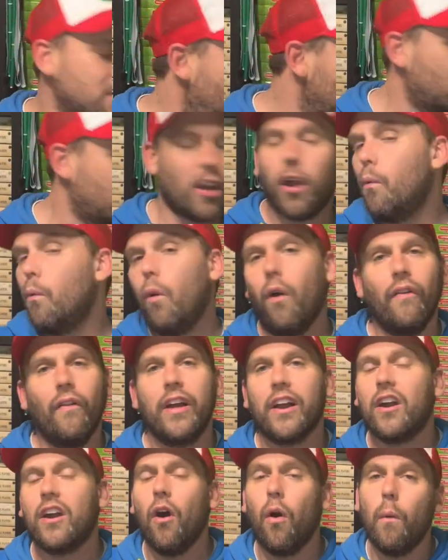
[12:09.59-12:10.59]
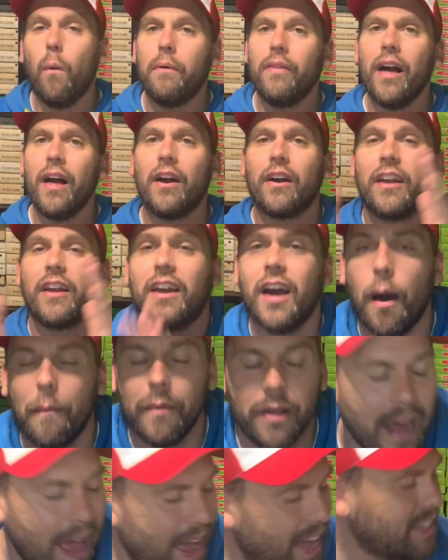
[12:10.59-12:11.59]
I don't know what they're called, but they are going to come
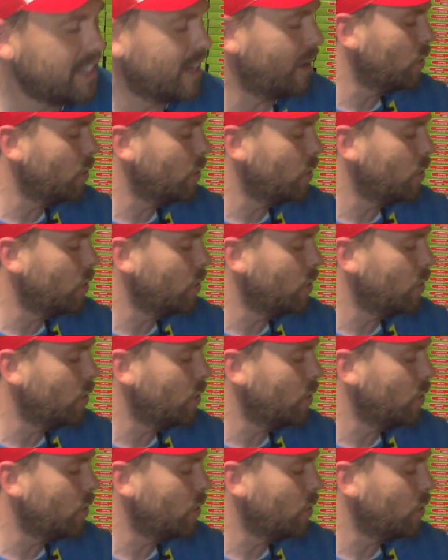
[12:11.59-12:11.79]
in handy.